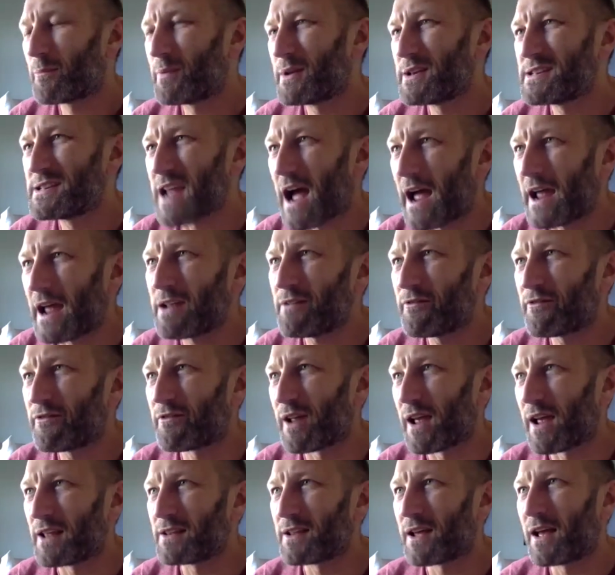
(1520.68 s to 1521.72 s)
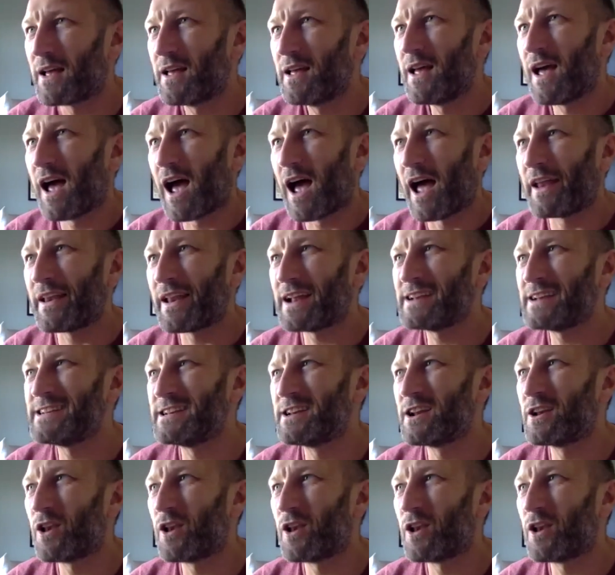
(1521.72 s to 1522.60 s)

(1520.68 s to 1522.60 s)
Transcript: dying for it. And I did a